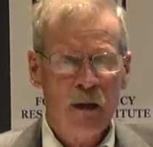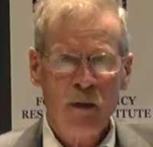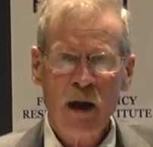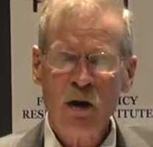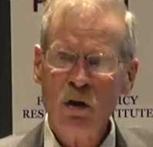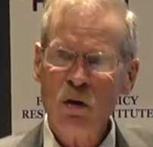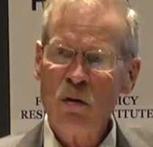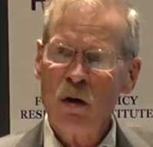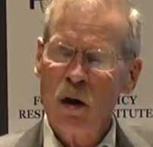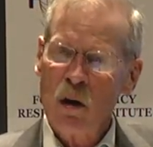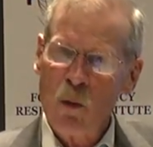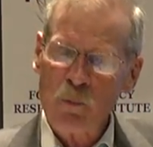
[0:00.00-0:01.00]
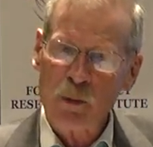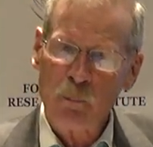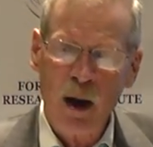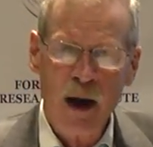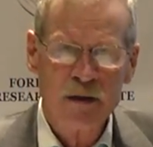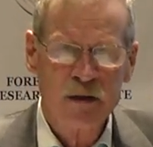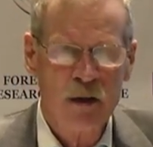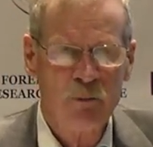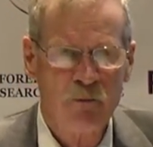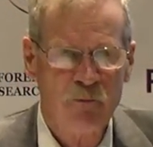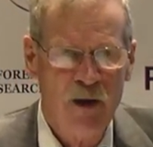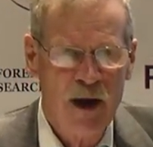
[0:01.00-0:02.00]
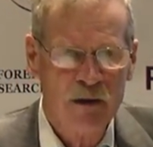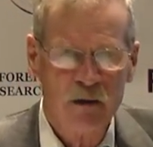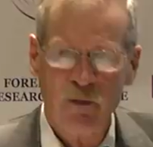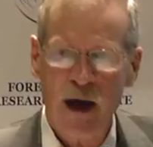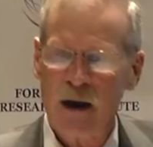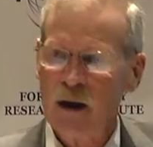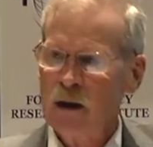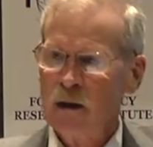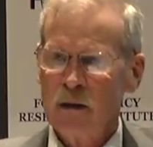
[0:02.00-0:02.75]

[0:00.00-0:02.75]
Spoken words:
They knew what the positive effect of that